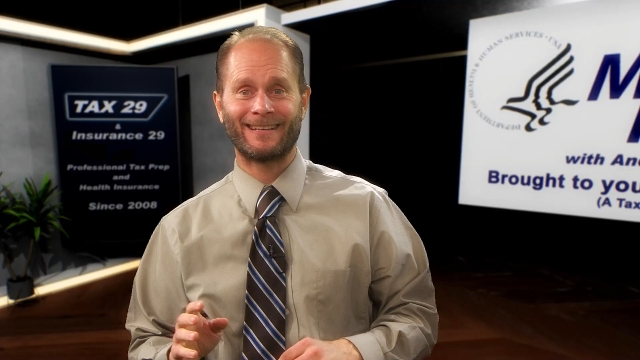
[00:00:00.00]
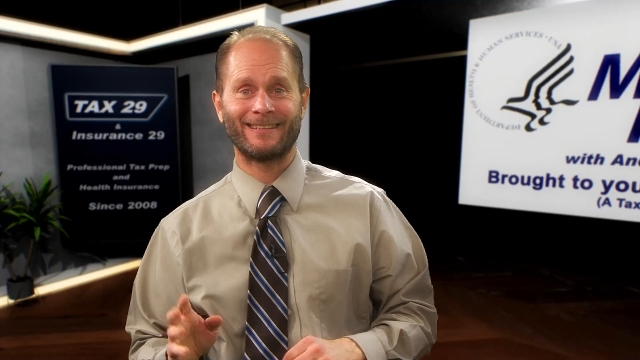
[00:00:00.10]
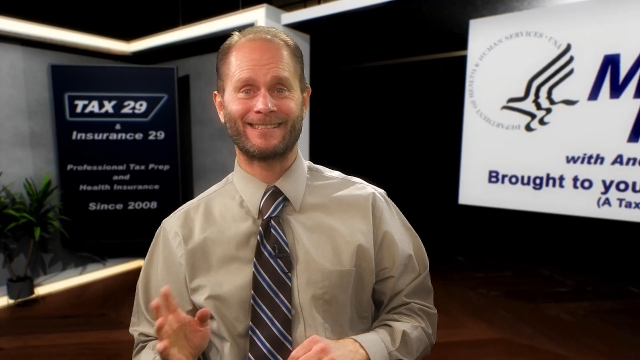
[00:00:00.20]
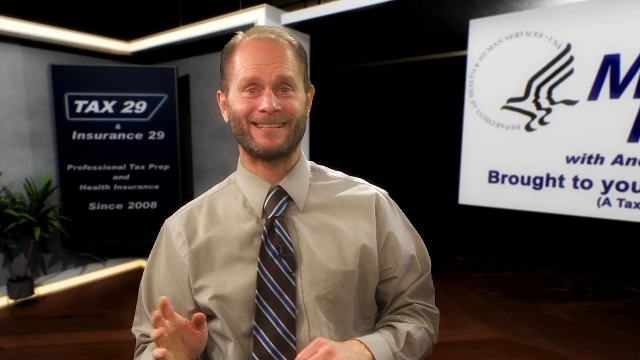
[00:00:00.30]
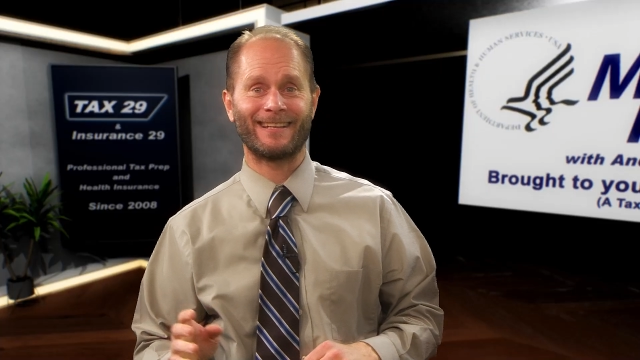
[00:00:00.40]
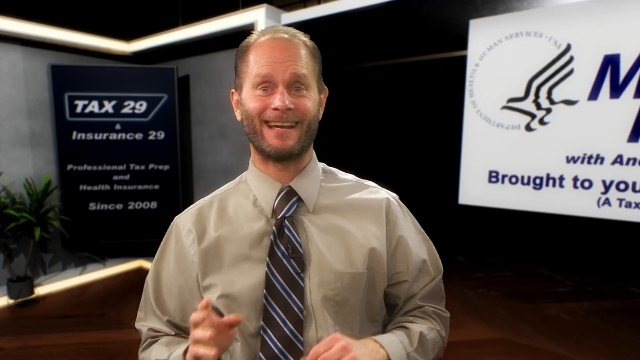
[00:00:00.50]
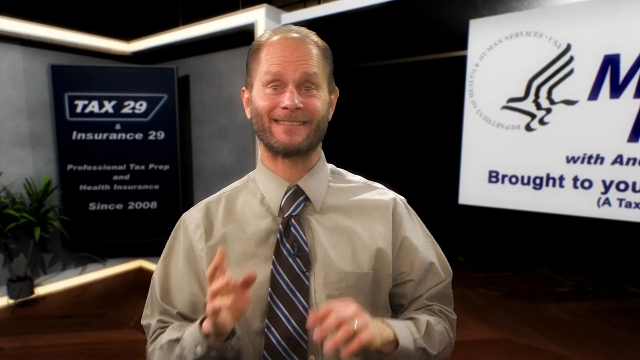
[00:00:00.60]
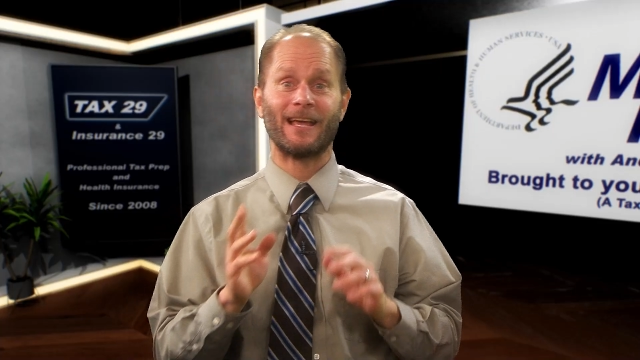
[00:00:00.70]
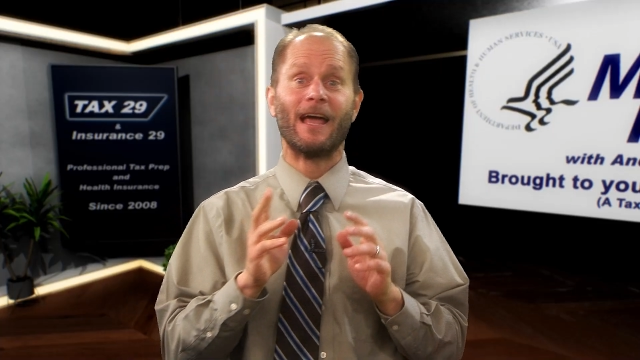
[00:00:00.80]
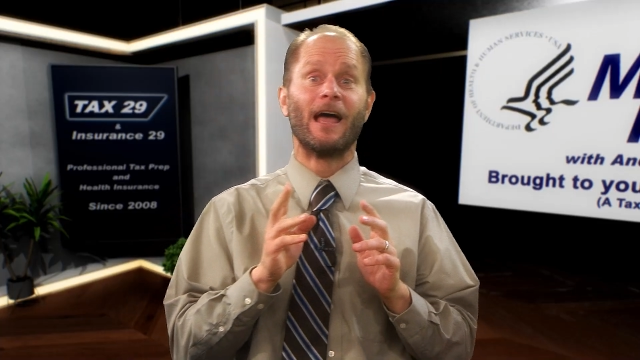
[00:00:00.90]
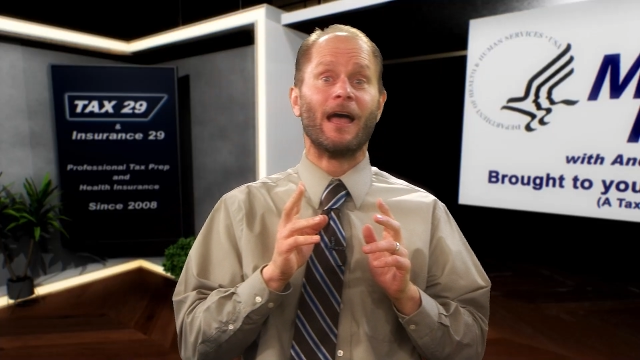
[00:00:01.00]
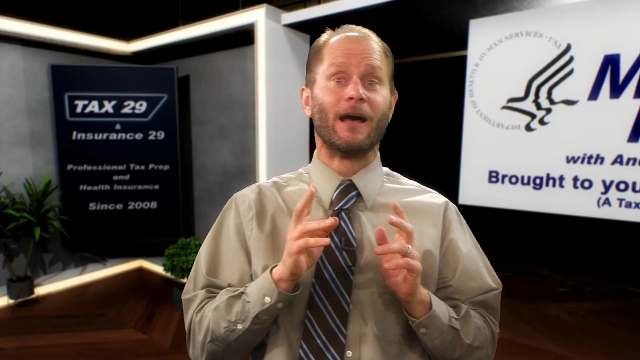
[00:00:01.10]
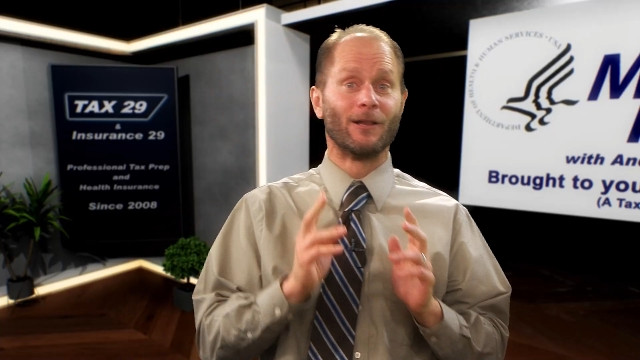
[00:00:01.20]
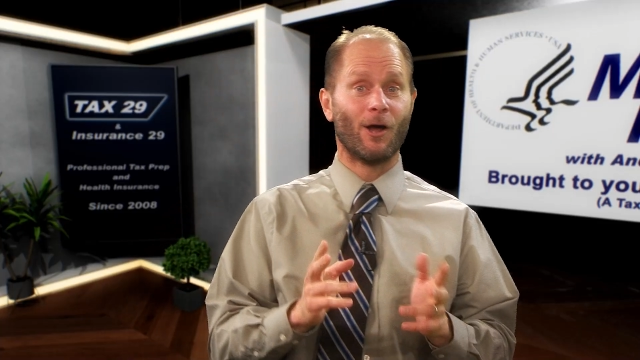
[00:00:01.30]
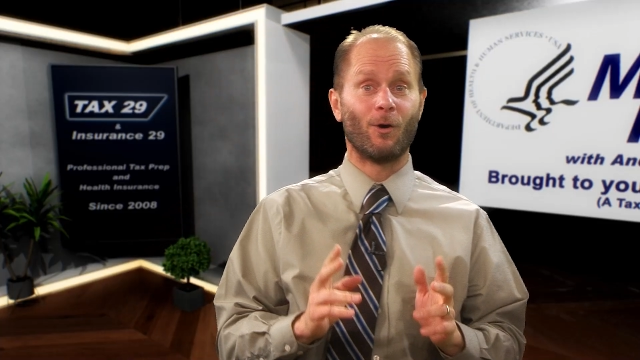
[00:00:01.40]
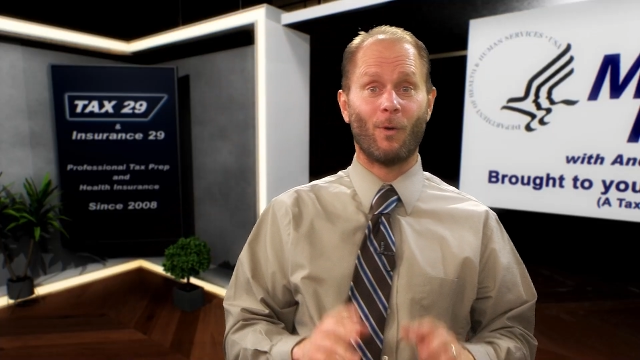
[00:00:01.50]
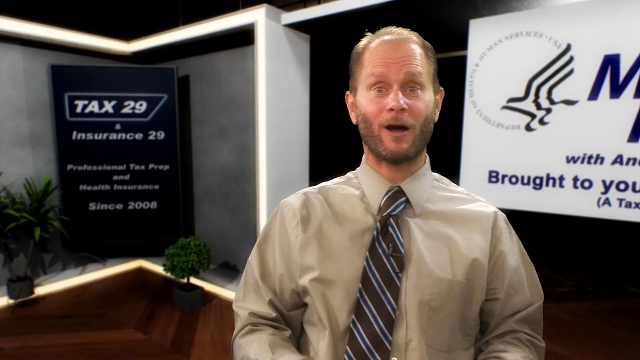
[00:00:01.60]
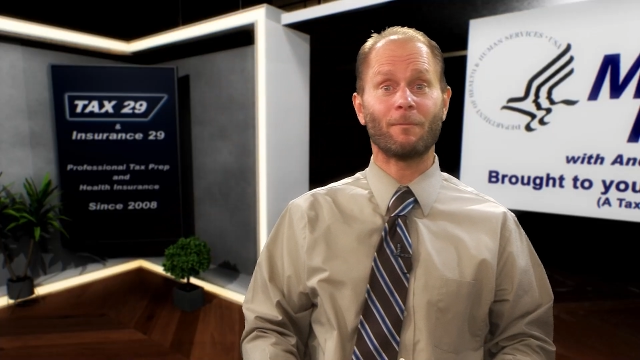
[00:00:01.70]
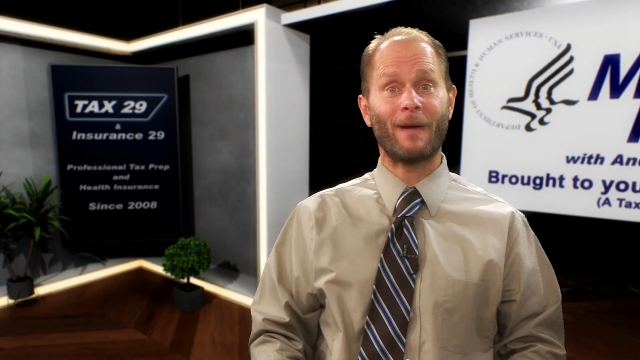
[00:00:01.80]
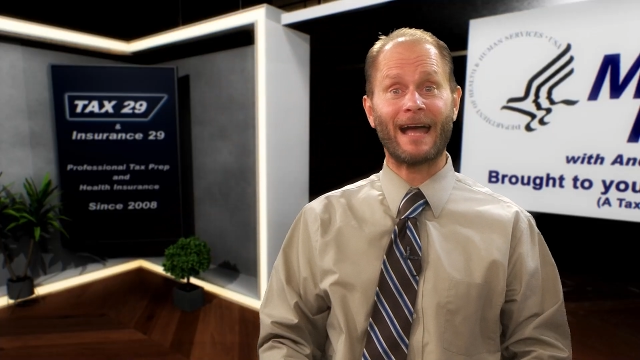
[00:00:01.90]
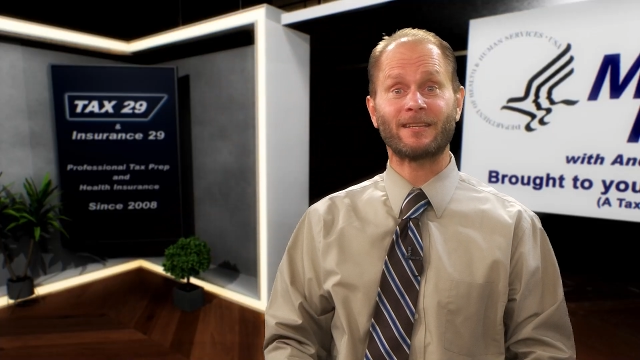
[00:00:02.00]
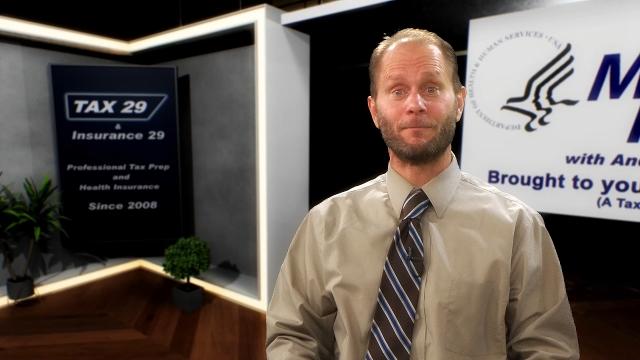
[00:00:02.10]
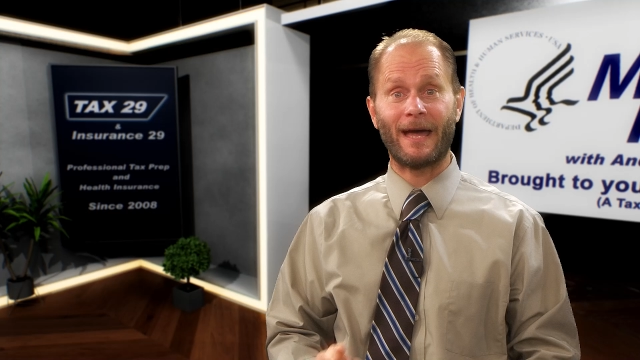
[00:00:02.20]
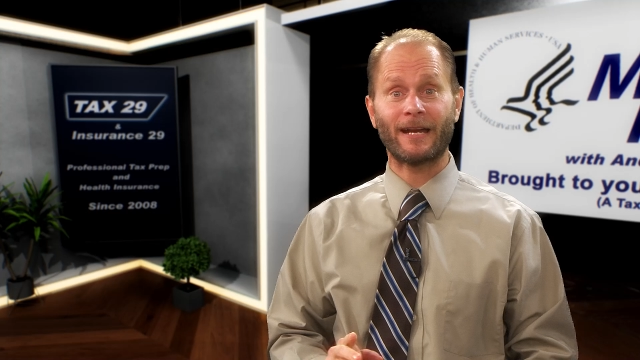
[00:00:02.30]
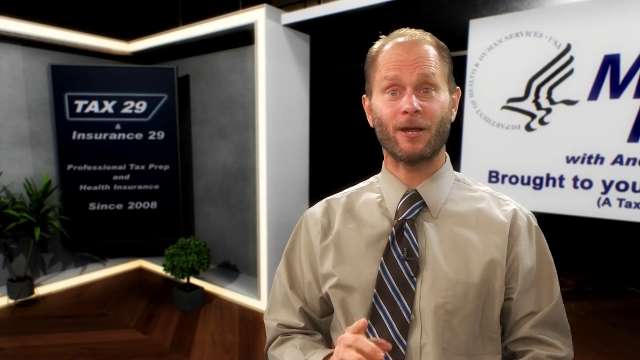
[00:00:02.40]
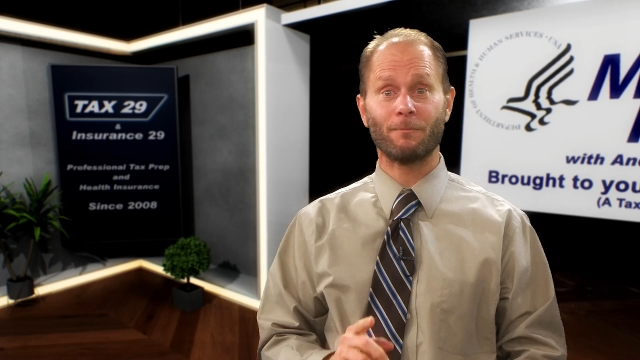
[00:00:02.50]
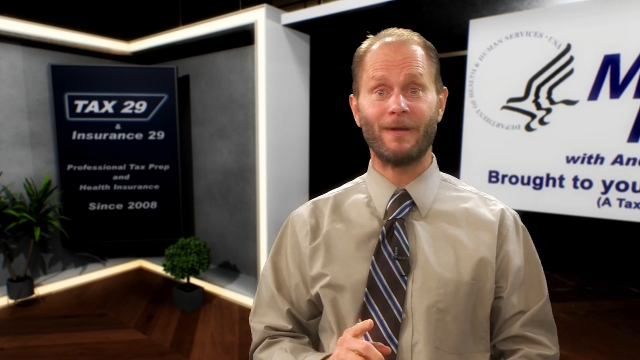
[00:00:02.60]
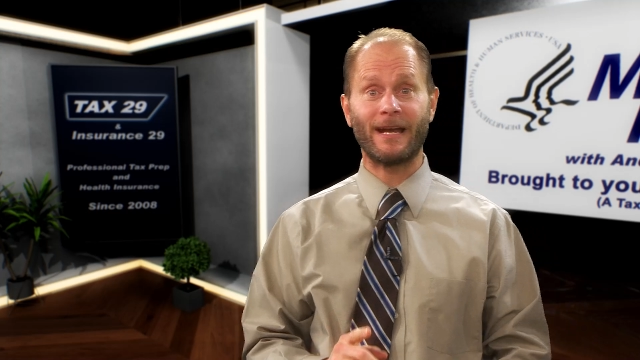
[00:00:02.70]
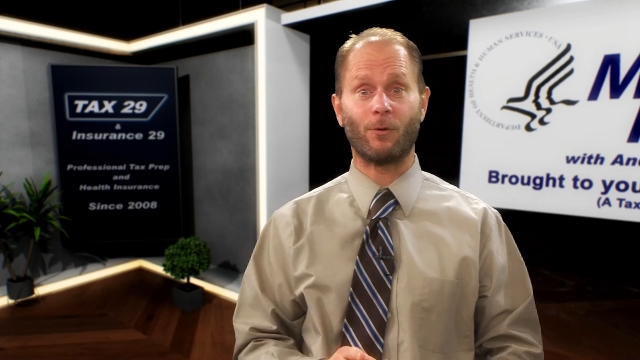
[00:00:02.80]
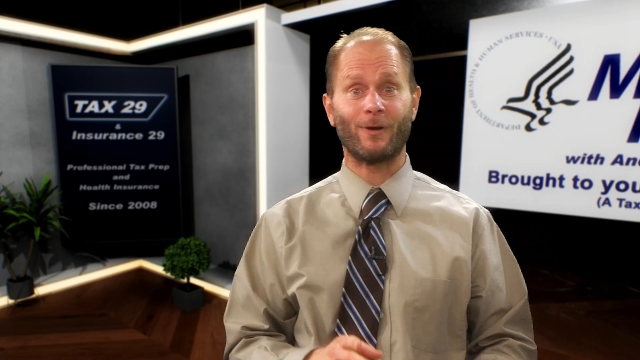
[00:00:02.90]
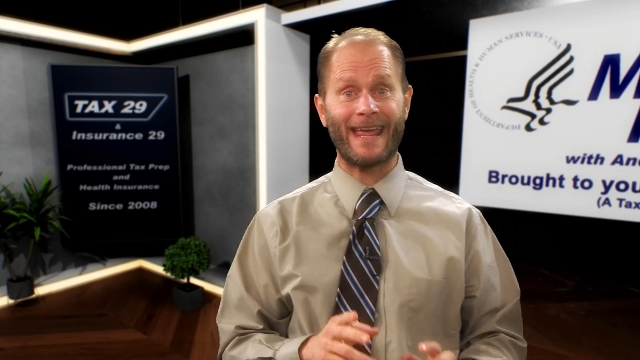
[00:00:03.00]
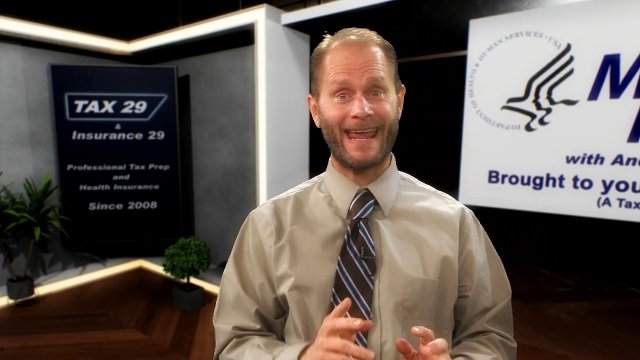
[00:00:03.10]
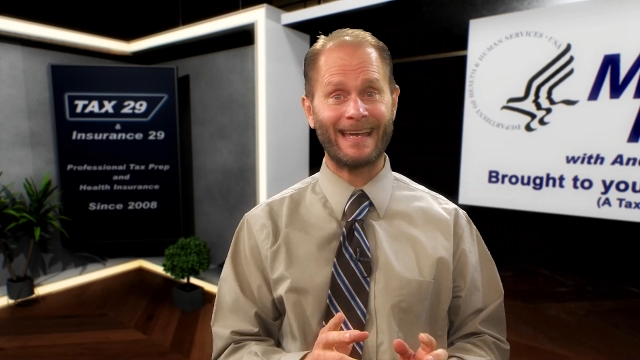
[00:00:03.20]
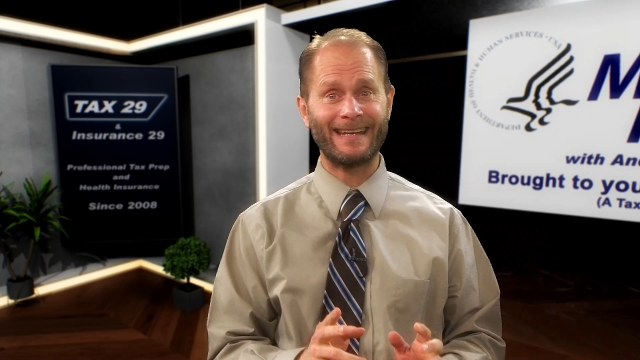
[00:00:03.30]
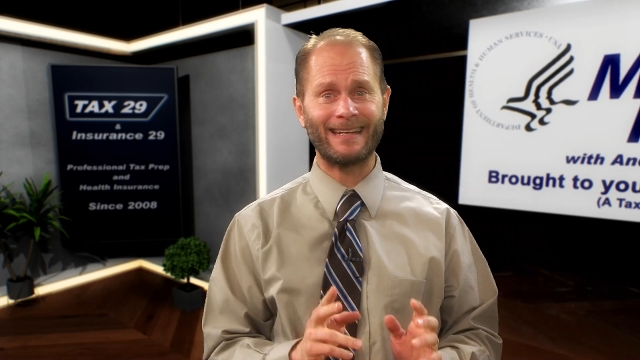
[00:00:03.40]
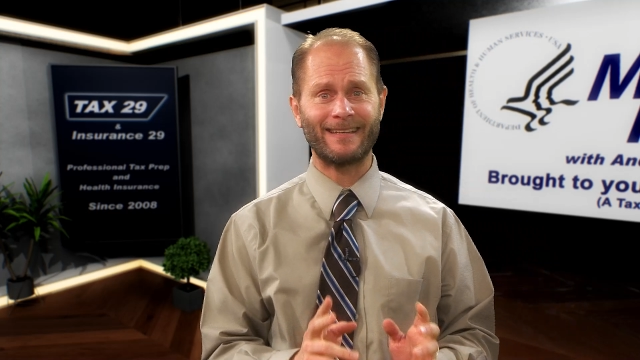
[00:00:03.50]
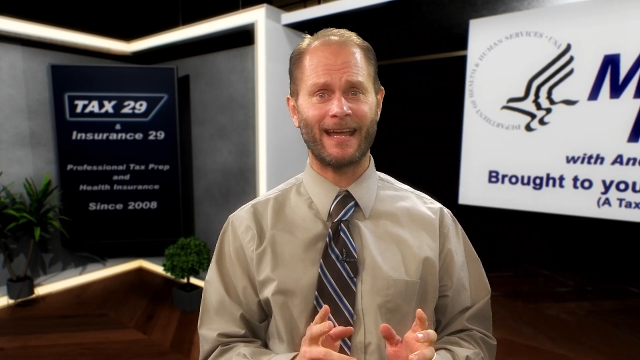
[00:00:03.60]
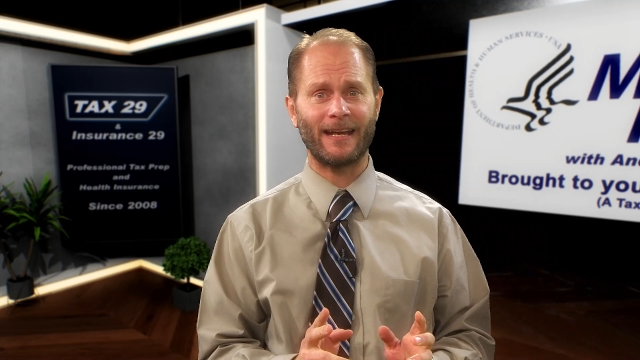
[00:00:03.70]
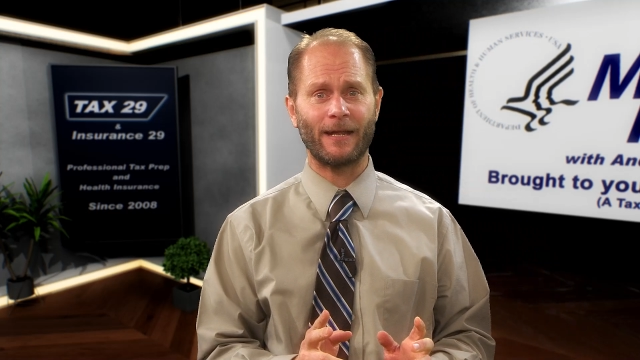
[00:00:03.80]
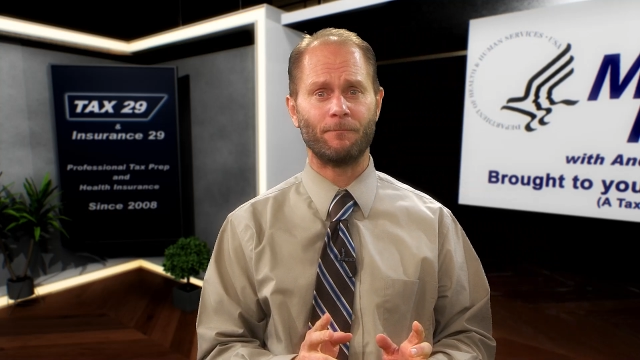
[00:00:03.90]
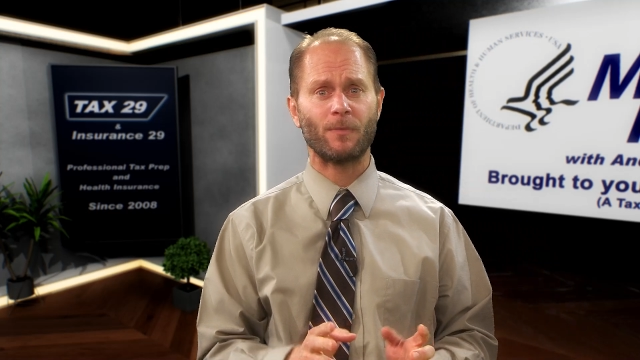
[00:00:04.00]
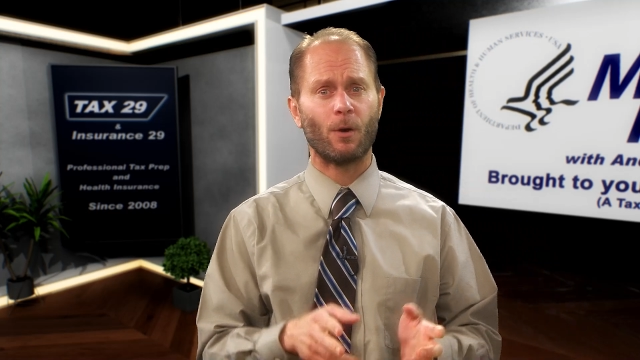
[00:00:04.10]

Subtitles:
Good to see you guys. Hello and welcome back to Medicare Minute with Andy and Danny.